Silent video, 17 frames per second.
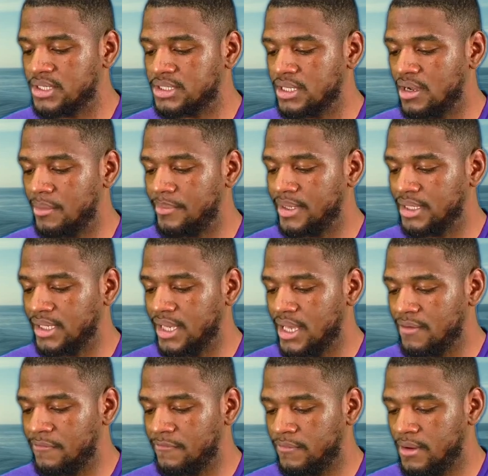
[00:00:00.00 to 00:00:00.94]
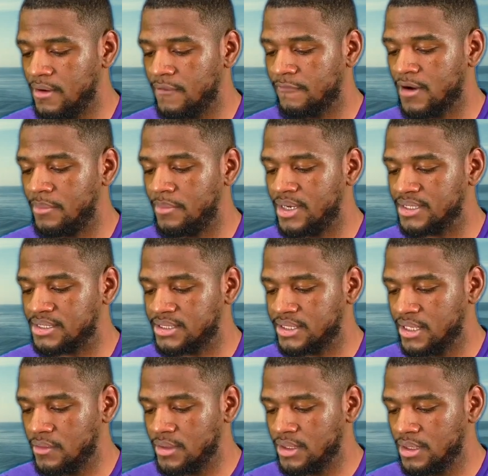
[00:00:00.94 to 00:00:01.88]
which shall be left from
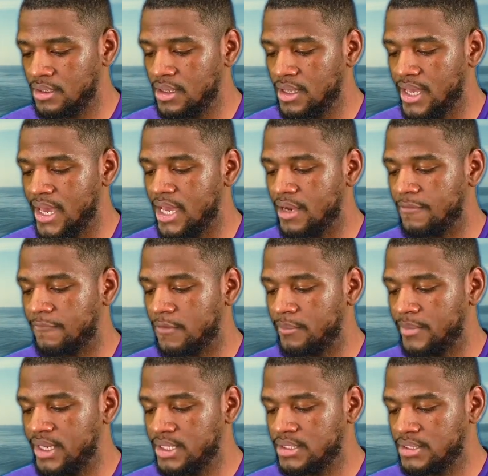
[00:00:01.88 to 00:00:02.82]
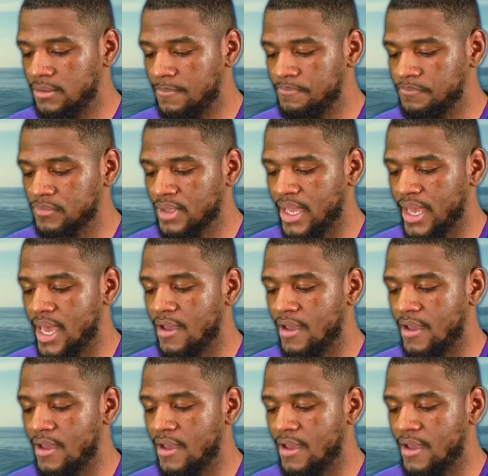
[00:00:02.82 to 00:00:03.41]
Assyria and from Egypt